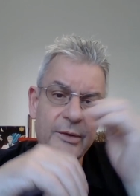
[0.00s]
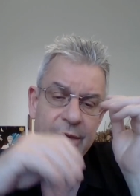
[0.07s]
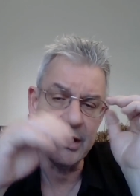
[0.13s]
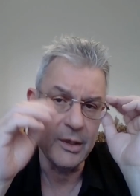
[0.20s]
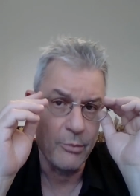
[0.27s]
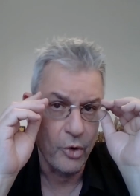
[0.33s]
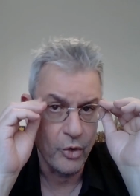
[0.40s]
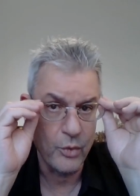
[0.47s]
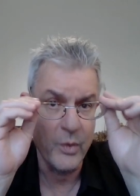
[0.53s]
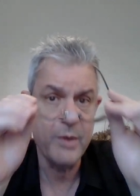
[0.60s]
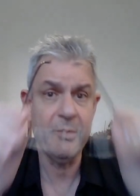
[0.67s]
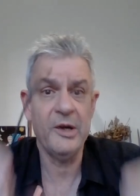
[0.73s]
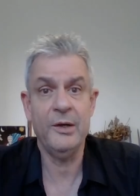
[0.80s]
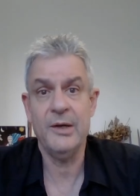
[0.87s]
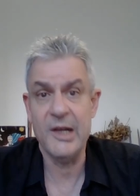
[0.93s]
than among
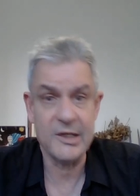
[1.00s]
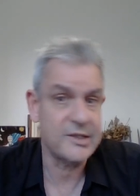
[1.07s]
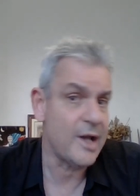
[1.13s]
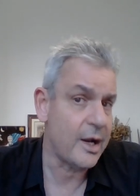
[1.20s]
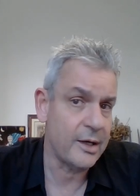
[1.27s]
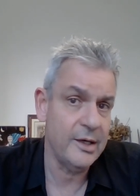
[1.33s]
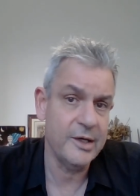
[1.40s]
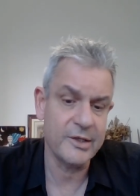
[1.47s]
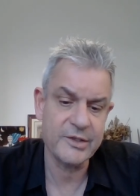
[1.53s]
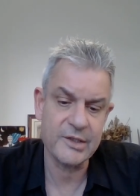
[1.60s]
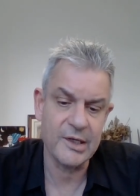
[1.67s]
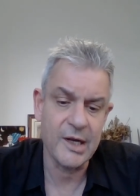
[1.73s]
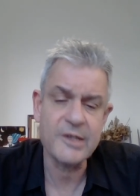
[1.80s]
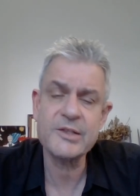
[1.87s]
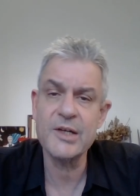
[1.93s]
women, exactly as
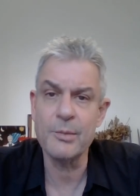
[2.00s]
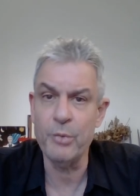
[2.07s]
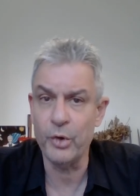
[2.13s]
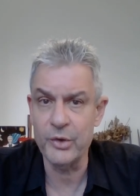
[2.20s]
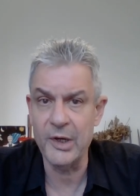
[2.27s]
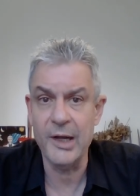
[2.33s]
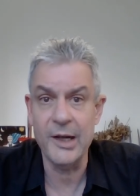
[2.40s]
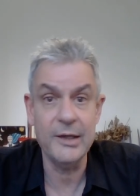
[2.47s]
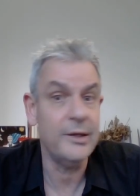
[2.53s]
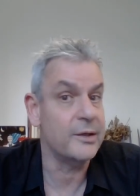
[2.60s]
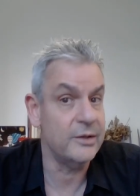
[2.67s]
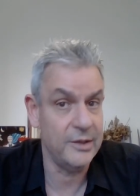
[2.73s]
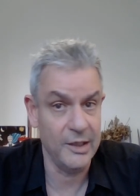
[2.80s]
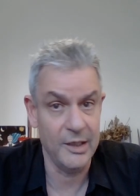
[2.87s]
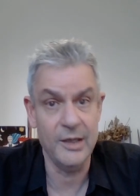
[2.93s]
classic borderline
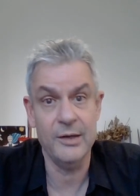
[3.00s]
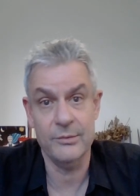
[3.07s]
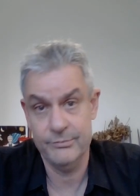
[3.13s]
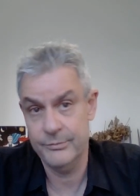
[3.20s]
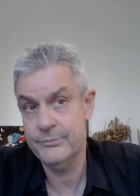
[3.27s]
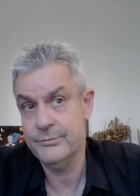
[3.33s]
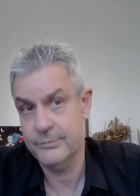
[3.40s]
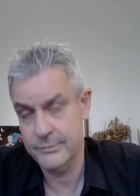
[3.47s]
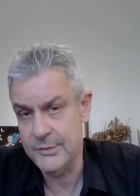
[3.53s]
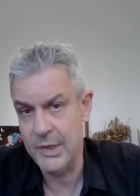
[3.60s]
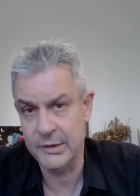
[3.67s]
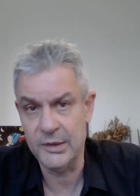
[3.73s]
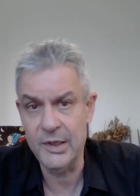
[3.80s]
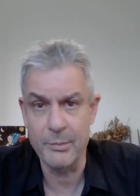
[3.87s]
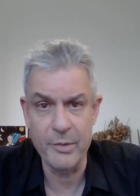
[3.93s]

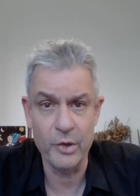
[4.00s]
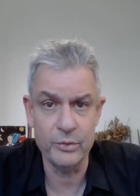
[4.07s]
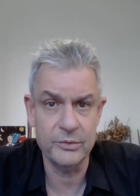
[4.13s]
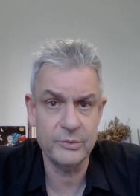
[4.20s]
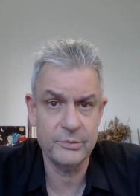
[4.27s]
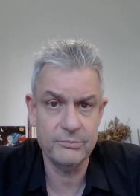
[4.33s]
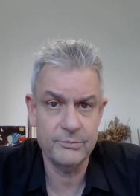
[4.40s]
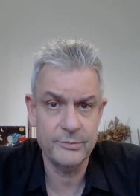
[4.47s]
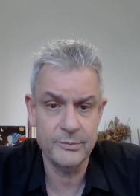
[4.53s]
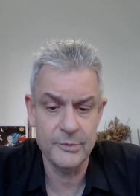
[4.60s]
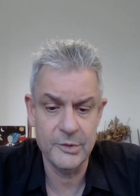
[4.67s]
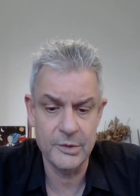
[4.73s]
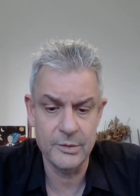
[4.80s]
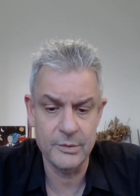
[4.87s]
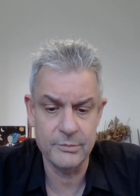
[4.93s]
until about
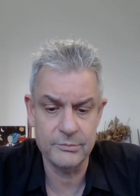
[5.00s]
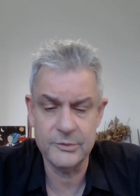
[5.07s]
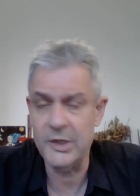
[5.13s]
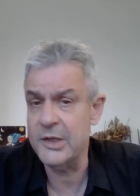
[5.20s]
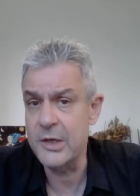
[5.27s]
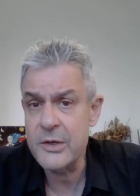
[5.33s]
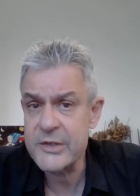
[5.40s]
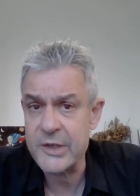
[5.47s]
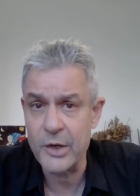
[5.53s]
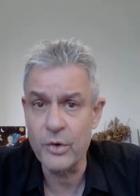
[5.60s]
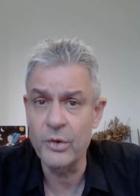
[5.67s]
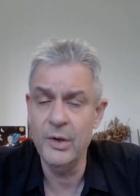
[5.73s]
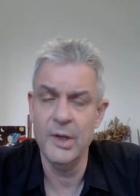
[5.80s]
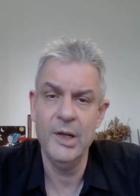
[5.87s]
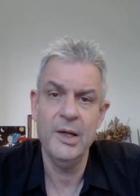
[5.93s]
10 years
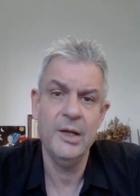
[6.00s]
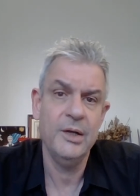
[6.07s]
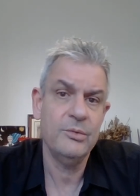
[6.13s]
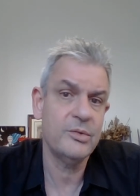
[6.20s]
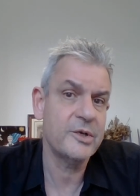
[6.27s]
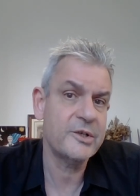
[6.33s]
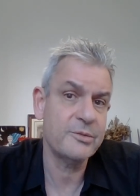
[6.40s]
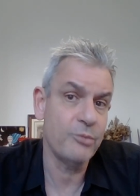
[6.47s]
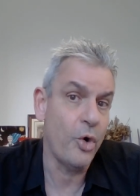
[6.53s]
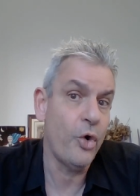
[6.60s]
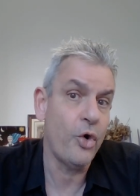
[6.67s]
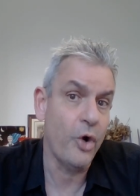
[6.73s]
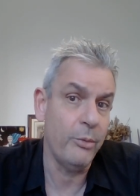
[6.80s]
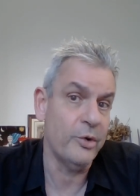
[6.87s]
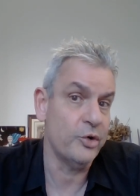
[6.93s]
ago was
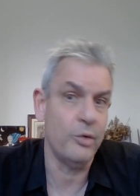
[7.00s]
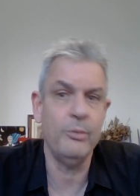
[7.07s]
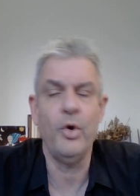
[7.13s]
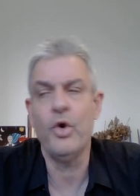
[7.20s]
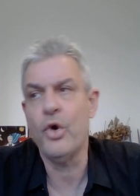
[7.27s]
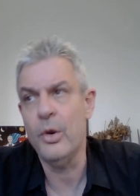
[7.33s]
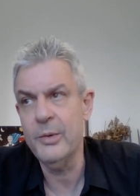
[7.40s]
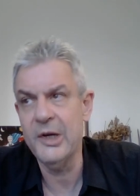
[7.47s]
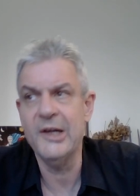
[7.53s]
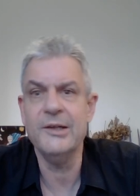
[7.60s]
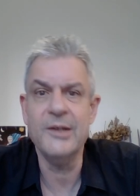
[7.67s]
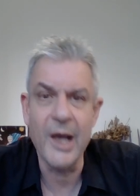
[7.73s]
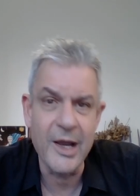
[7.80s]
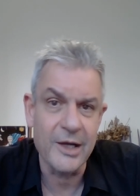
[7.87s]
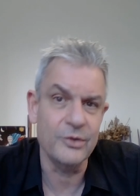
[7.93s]
more common or more commonly
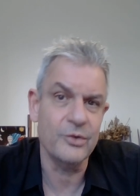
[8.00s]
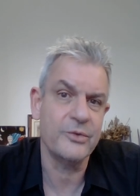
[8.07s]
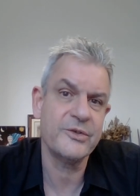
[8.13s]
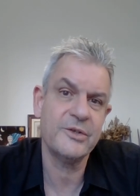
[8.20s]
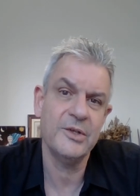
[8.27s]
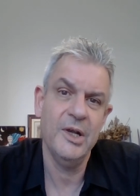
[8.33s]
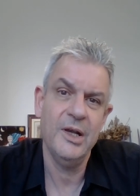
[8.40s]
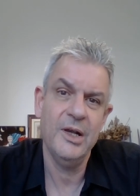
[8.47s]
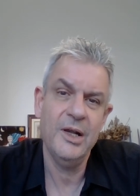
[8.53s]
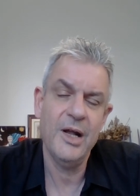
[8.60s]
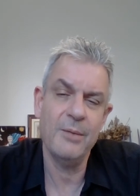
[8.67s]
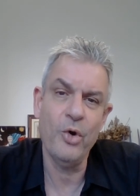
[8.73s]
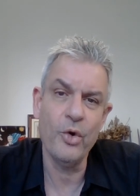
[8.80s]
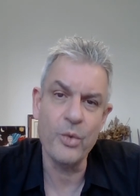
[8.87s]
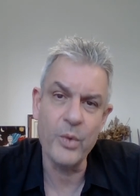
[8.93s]
diagnosed
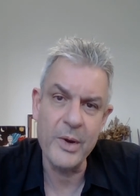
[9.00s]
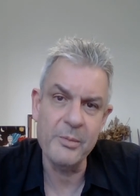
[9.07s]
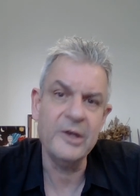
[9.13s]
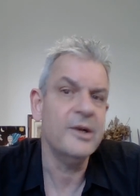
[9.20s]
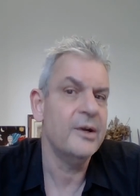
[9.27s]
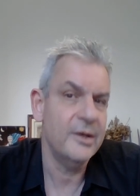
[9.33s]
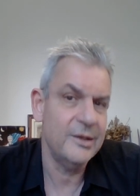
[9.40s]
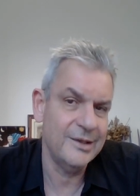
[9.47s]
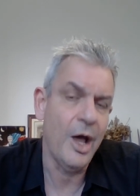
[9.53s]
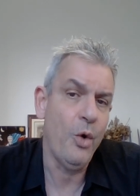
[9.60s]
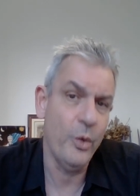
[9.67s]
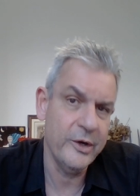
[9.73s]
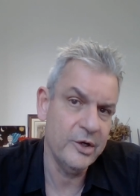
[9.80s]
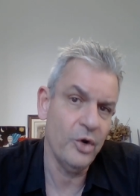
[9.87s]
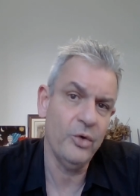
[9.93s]
among women. Now
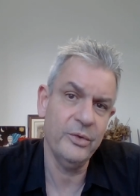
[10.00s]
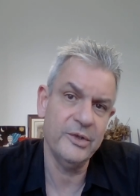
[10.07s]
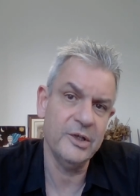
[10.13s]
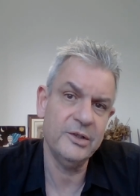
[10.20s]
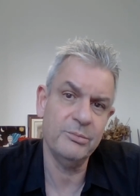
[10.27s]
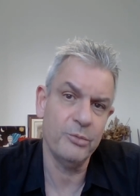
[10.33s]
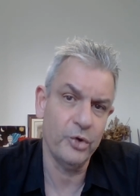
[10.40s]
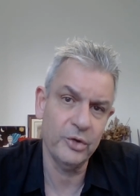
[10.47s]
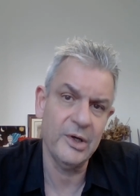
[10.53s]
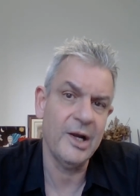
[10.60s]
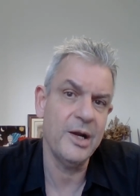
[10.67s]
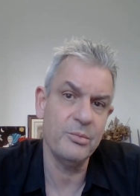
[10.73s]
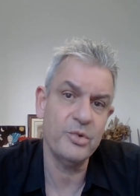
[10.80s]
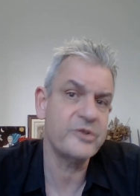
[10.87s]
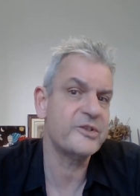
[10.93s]
we know that
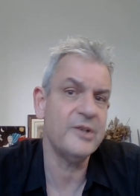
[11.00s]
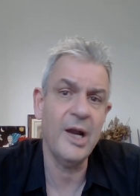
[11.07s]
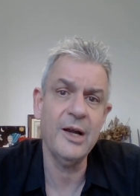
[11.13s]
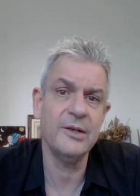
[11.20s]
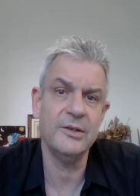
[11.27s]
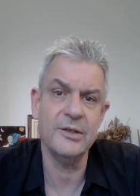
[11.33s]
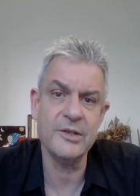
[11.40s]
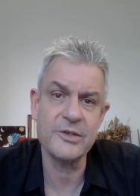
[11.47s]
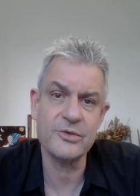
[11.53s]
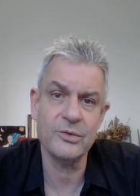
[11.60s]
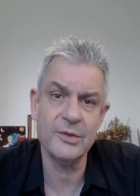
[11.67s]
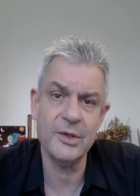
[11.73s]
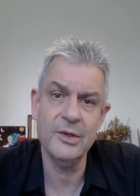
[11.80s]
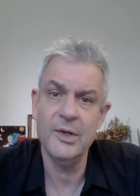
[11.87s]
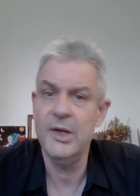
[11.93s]
borderline personality
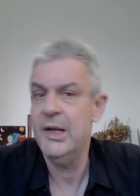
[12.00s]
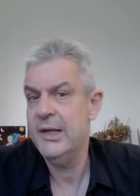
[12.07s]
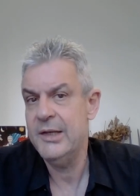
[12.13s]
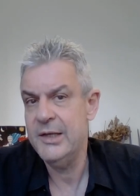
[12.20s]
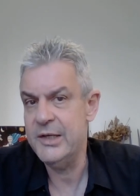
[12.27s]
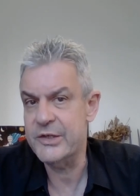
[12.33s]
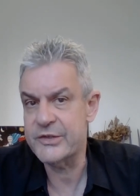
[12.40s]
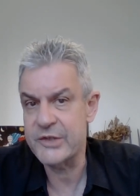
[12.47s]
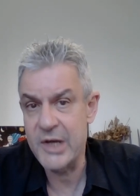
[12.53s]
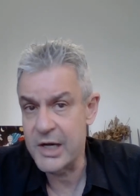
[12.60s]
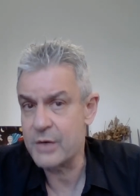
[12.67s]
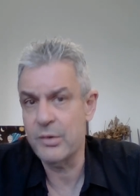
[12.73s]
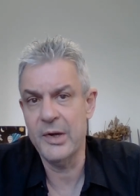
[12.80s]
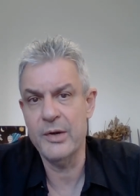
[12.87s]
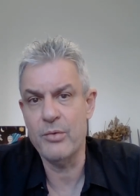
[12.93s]
disorder is
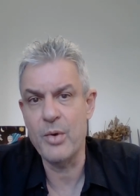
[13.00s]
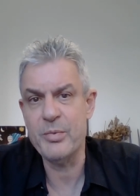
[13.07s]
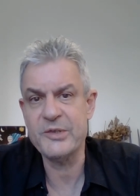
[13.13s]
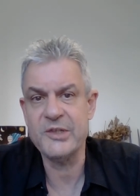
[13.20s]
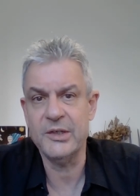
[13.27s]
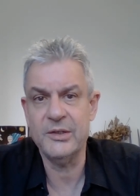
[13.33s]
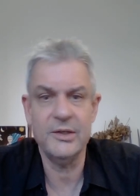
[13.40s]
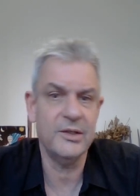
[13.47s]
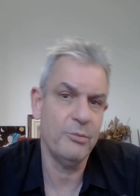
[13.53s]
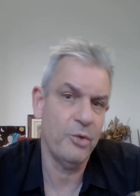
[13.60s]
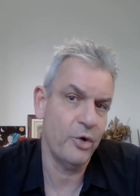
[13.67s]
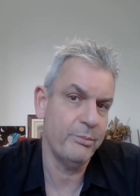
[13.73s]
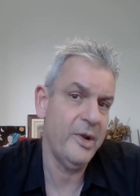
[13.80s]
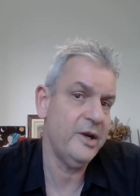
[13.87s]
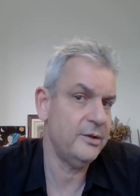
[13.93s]
equally represented
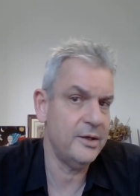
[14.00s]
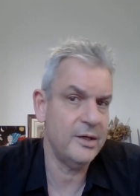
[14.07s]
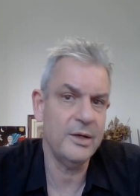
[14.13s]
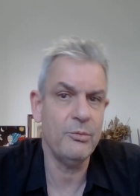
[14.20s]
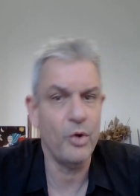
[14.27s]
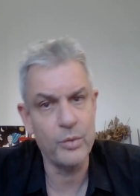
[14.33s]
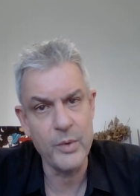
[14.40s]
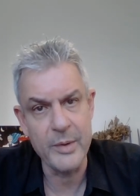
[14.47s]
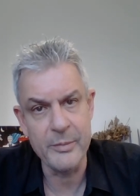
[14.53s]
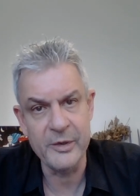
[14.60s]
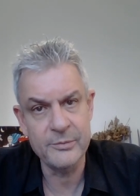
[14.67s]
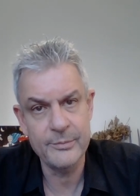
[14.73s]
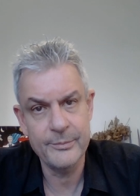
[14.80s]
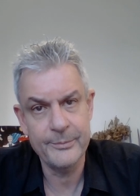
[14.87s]
among men and among women.